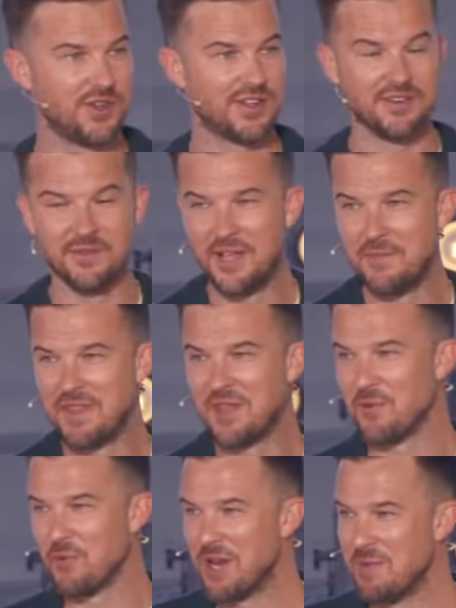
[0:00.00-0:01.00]
You
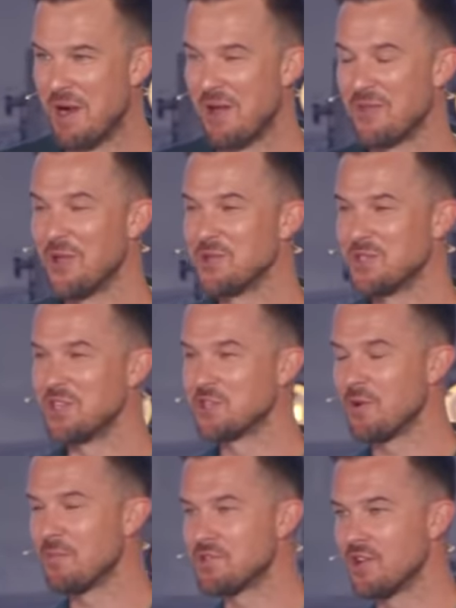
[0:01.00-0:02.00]
can read about those in the
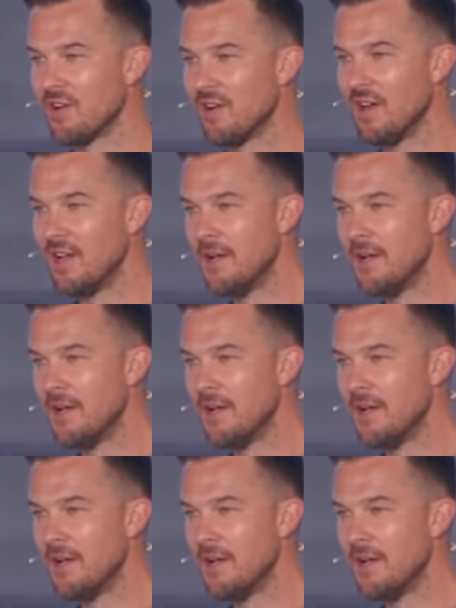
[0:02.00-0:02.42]
scripture.